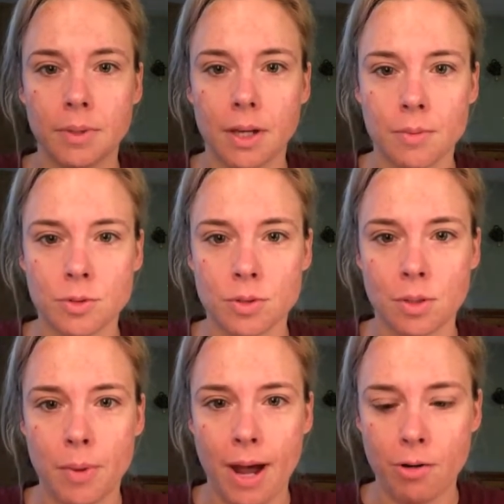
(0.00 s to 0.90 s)
It comes with
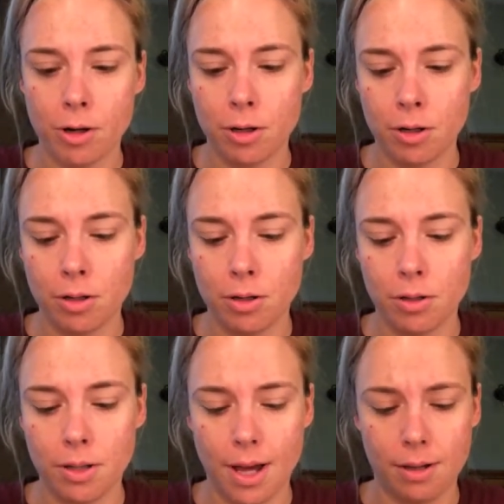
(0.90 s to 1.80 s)
a powder
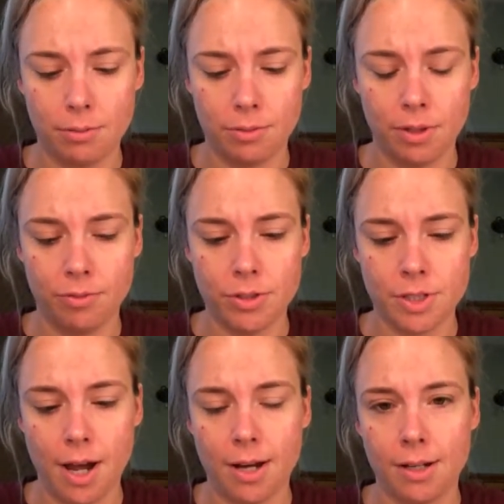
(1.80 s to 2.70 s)
that when I
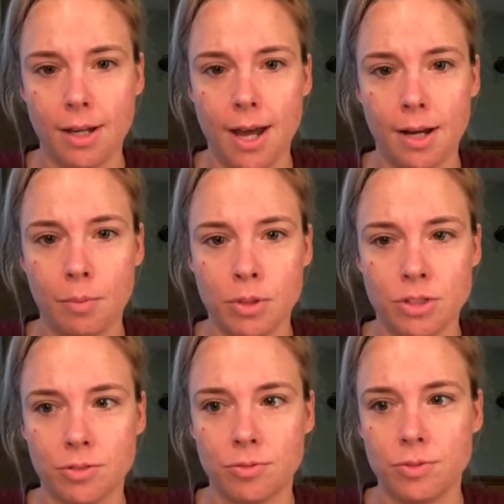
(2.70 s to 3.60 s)
first got it, it had a
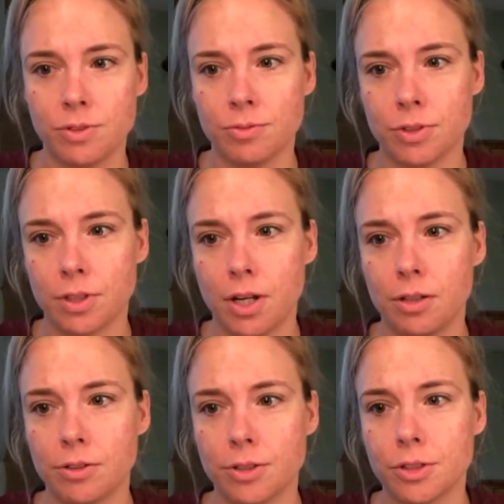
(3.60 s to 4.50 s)
bunch of different
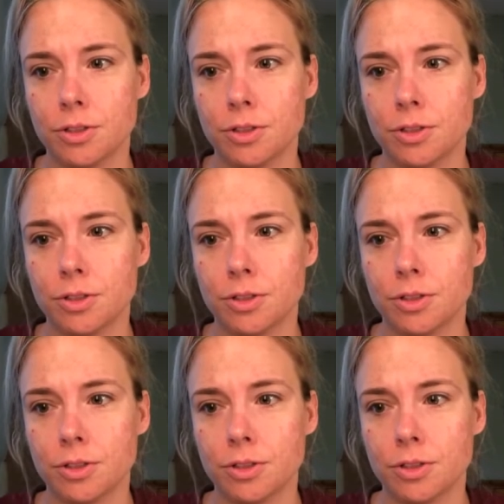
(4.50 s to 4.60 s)
colors.